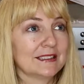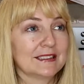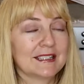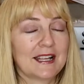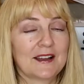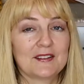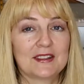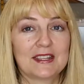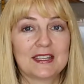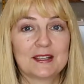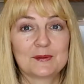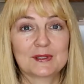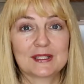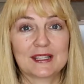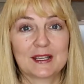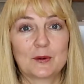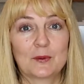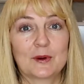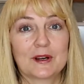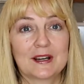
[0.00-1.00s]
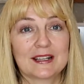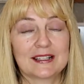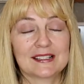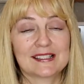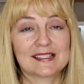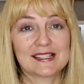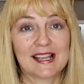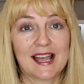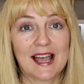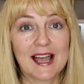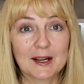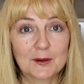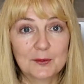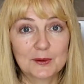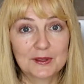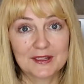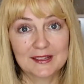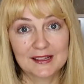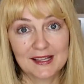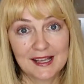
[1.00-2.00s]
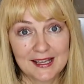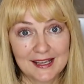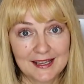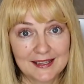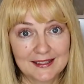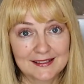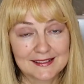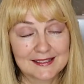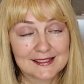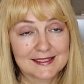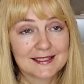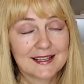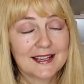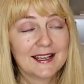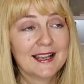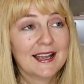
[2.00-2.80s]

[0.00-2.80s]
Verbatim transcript: It didn't have anything. It was like wearing a sack with legs.